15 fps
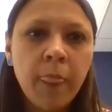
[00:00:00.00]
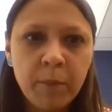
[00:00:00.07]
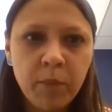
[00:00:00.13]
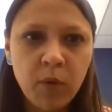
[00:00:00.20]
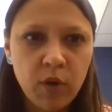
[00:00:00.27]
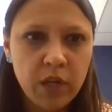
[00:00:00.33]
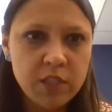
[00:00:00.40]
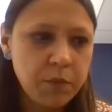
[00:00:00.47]

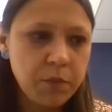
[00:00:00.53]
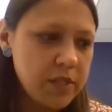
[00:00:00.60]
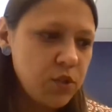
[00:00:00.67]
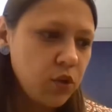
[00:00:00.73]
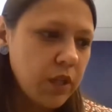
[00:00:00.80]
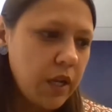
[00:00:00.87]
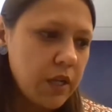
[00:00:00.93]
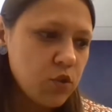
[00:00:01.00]
it
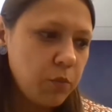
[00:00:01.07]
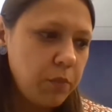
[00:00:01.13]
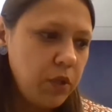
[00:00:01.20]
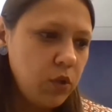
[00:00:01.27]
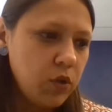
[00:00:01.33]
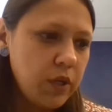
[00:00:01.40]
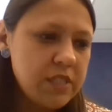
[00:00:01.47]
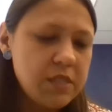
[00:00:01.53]
was
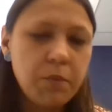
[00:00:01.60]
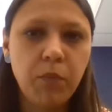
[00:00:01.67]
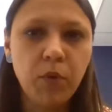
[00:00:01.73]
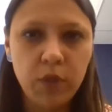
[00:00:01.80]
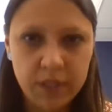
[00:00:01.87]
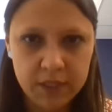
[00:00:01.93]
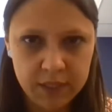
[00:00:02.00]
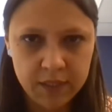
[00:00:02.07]
a
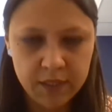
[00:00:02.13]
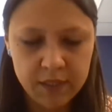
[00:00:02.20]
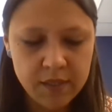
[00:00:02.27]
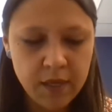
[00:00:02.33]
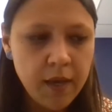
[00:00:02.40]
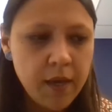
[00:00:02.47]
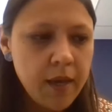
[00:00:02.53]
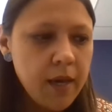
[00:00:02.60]
retaliation for
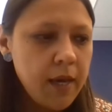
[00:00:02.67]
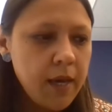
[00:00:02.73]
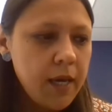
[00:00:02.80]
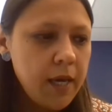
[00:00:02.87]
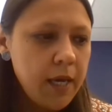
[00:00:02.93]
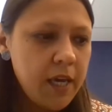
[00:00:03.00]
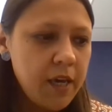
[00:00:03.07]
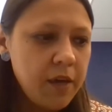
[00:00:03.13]
the
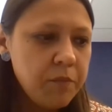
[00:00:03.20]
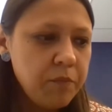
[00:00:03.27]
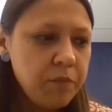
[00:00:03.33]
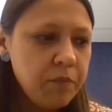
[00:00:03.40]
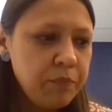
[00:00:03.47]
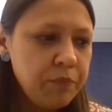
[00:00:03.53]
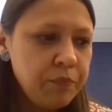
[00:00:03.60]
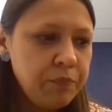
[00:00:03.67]

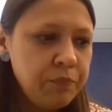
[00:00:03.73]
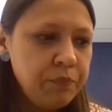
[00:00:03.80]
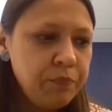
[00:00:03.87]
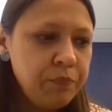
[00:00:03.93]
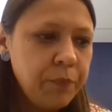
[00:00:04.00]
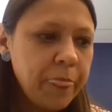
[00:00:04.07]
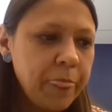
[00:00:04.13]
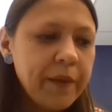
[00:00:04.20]
expression of
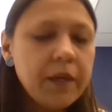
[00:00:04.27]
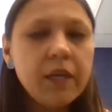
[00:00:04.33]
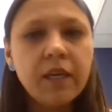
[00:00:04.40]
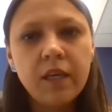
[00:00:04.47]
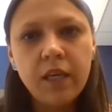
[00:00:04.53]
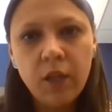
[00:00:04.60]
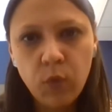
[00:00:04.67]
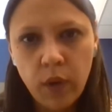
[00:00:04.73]

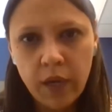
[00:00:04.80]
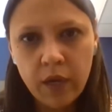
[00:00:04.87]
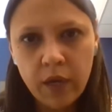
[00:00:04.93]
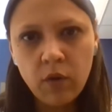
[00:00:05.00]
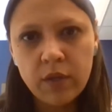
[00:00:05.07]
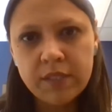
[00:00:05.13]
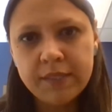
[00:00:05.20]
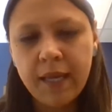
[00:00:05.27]
political
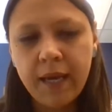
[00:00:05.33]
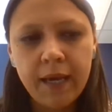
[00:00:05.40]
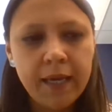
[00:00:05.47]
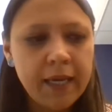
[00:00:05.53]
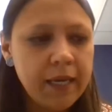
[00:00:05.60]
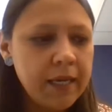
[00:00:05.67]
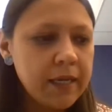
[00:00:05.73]
opinions.